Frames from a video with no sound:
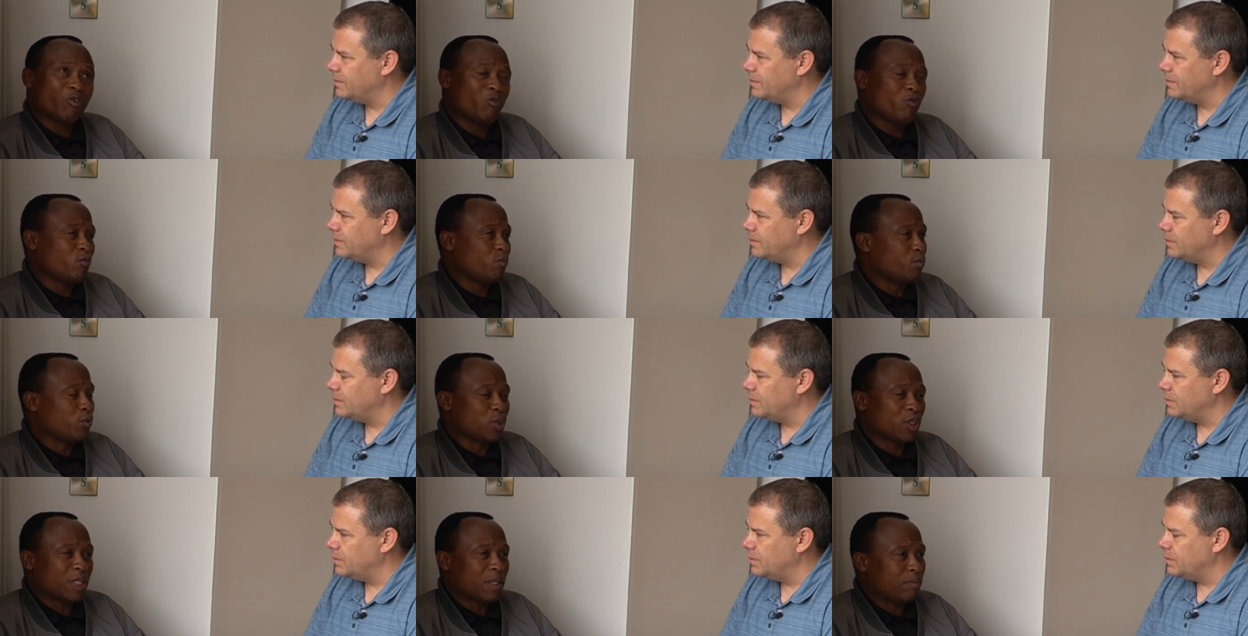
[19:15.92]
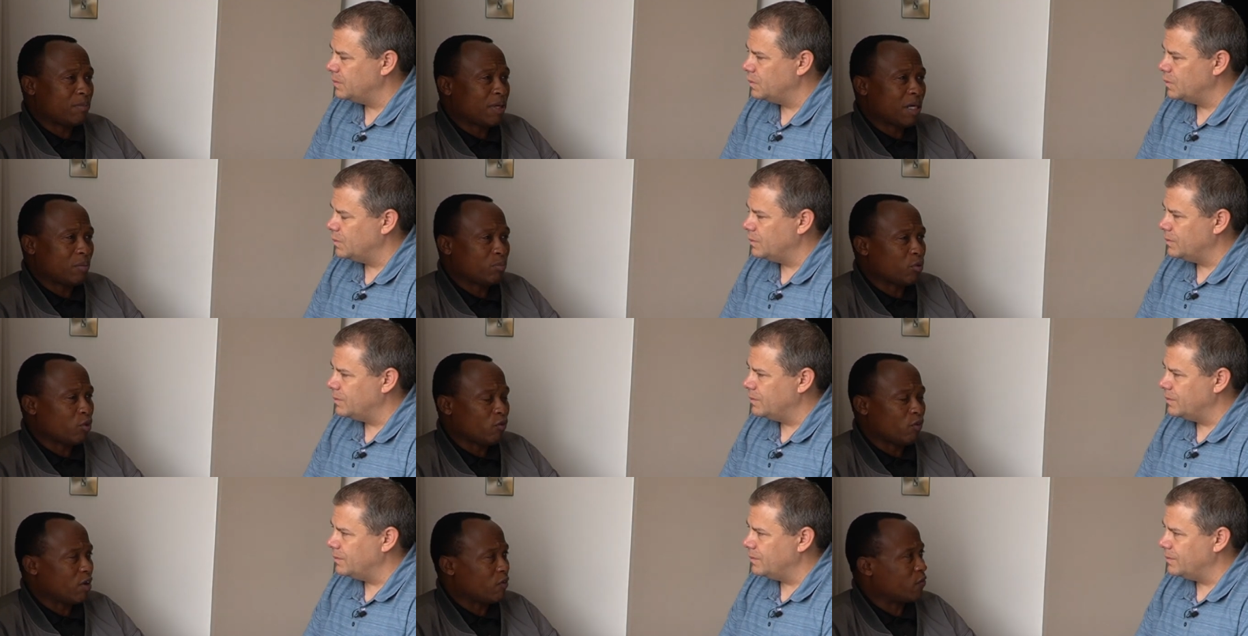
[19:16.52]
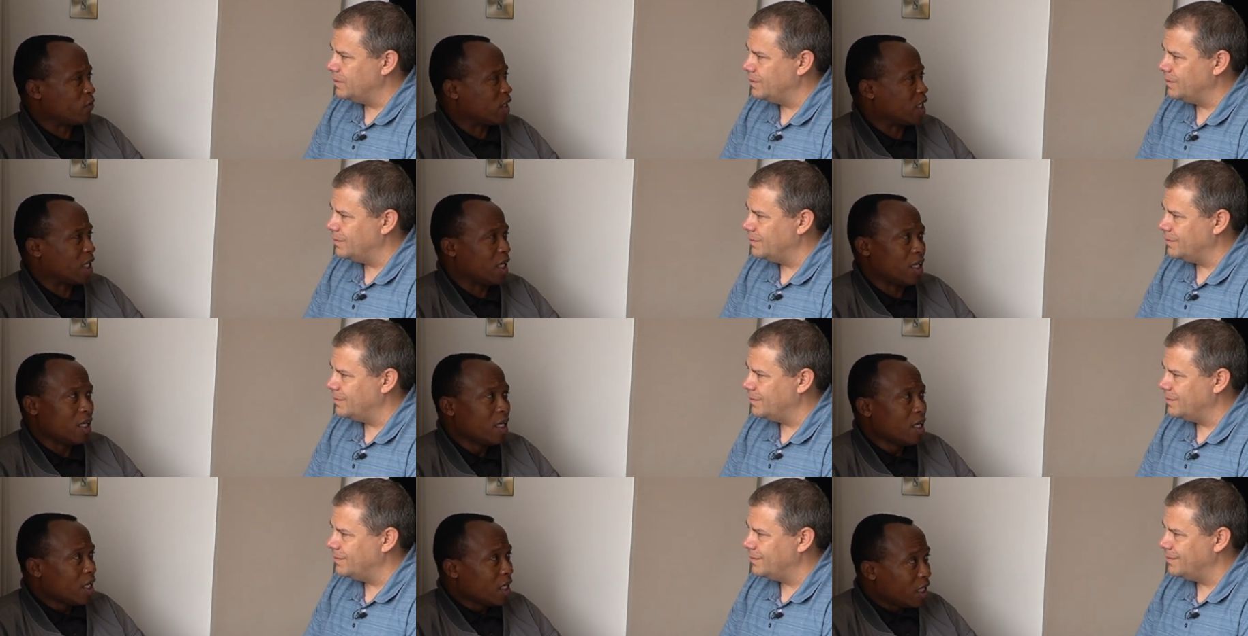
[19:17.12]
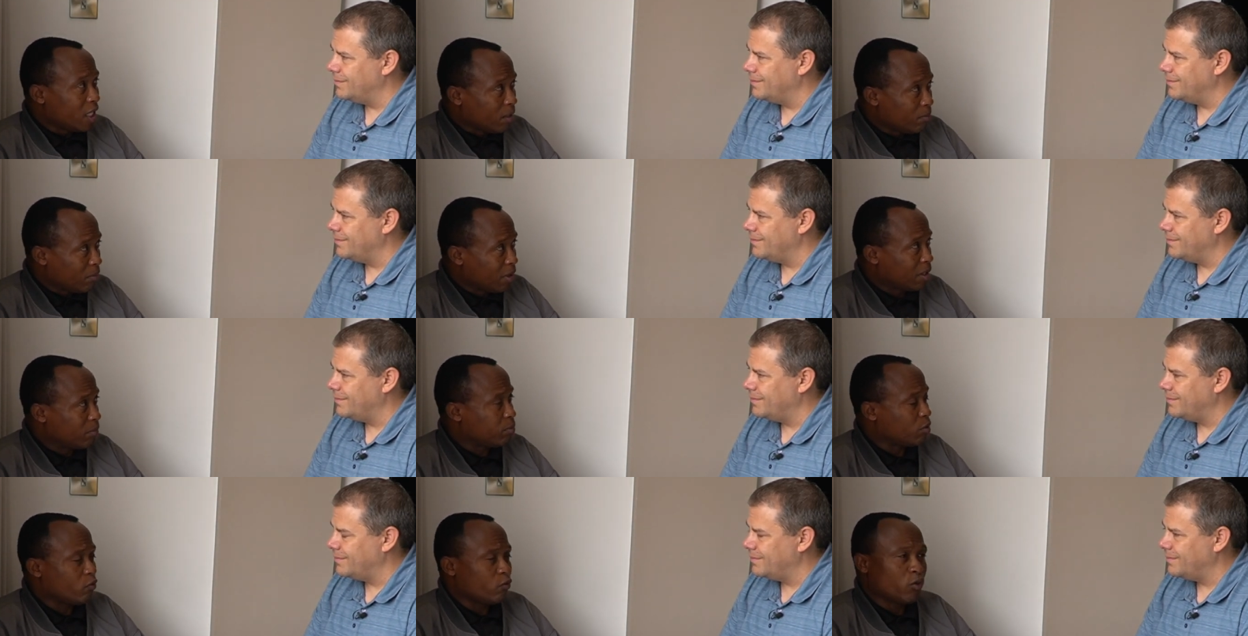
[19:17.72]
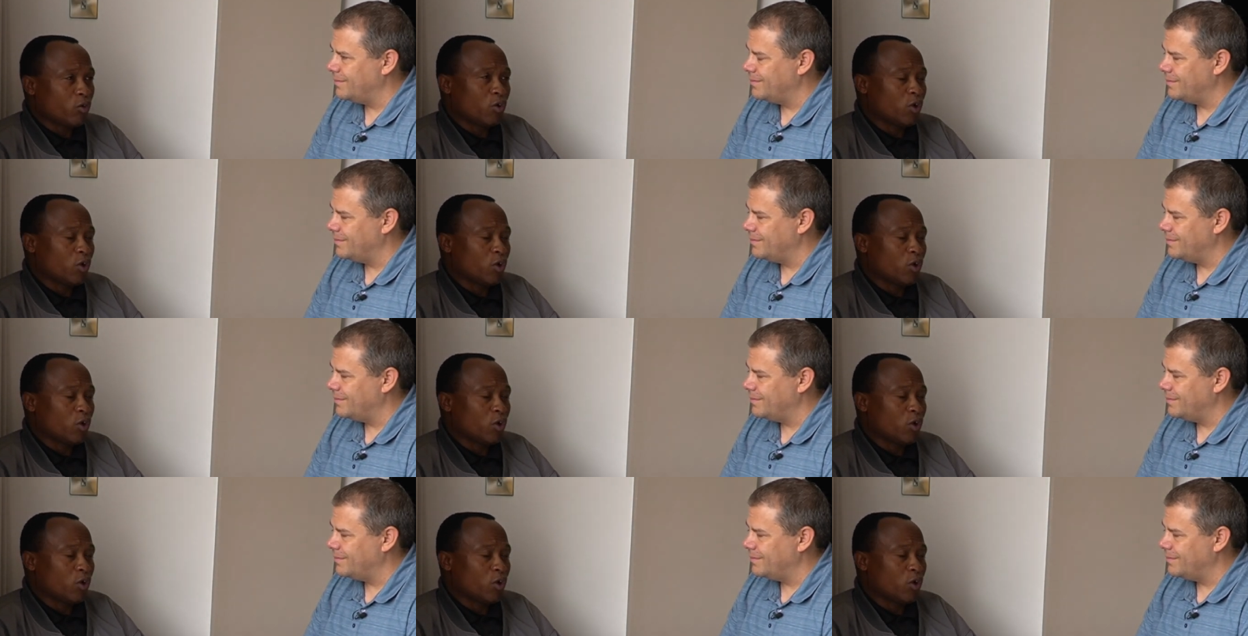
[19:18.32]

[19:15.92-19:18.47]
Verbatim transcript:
Speaker 1: We've put the map of Africa, the map of the